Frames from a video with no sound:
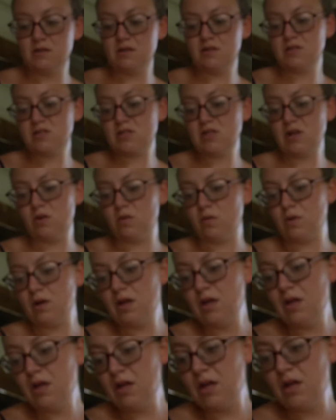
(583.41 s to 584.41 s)
So
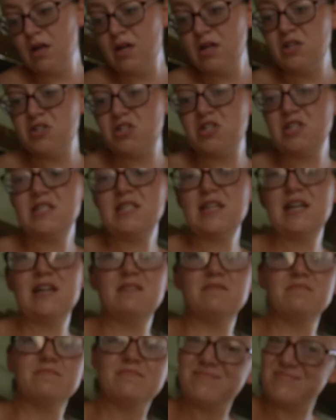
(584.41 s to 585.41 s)
she
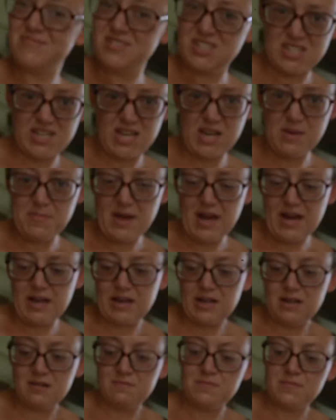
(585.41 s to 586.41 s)
said, just keep at
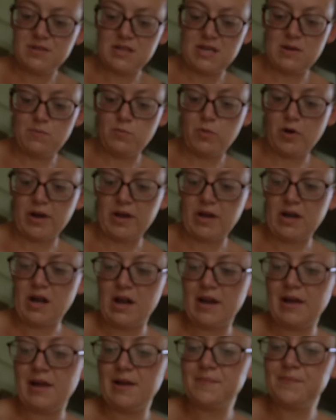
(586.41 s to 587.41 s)
it, keep working
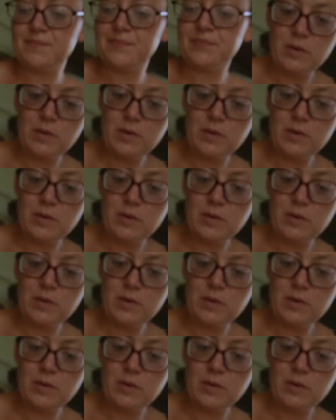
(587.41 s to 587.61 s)
on it.